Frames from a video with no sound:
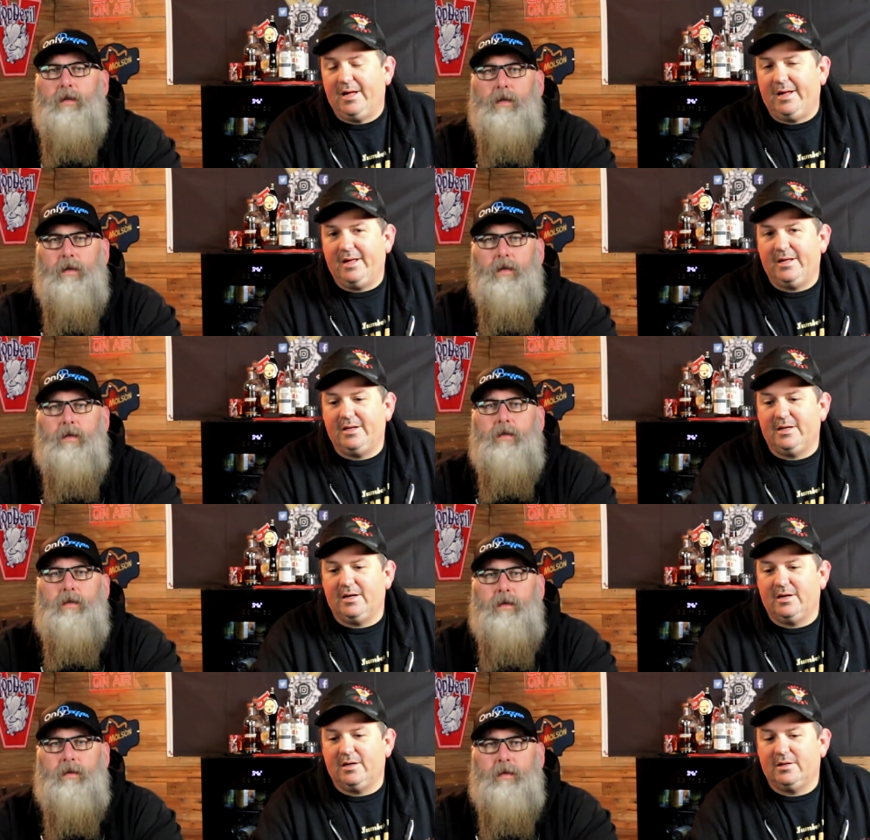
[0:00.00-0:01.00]
Speaker 1: and
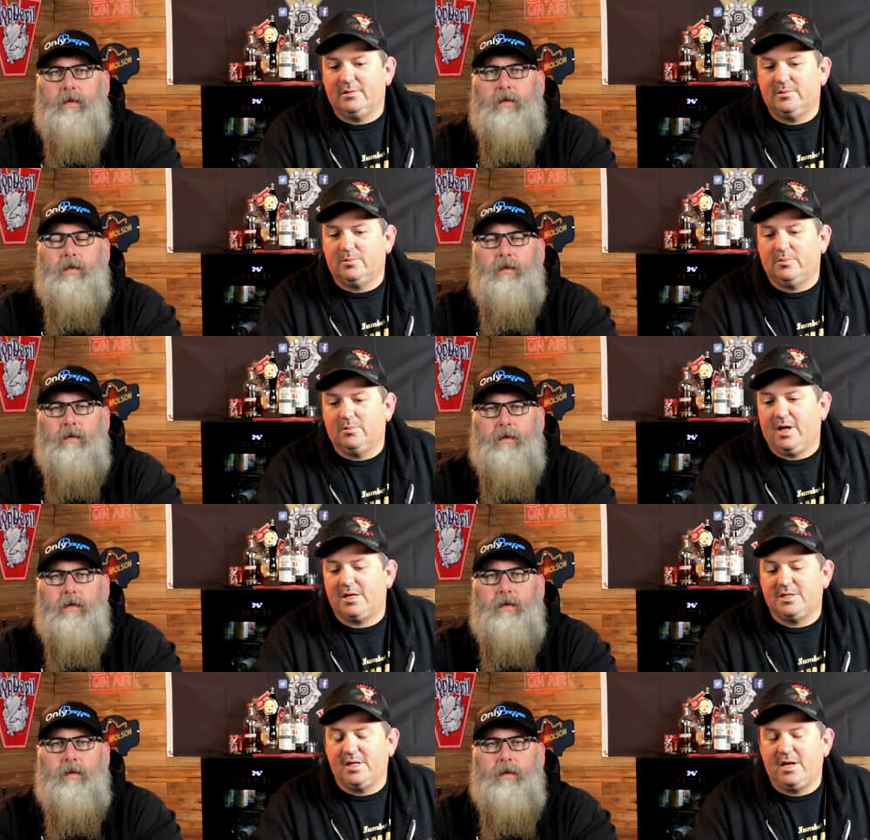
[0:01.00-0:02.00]
uh, we'll
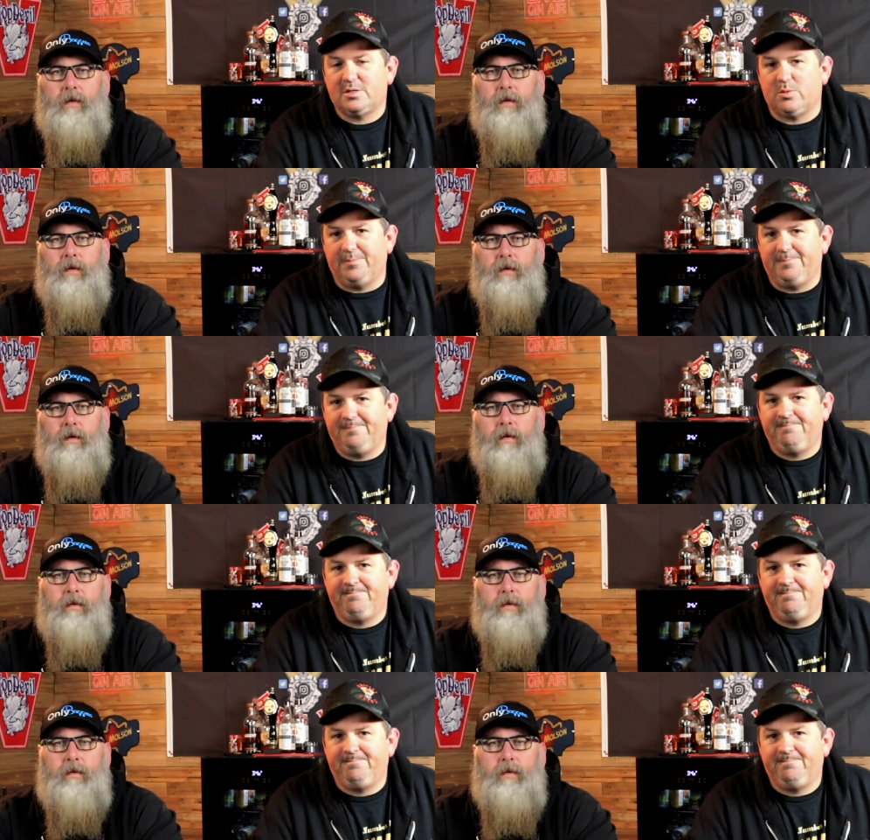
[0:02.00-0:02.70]
catch you in the next one.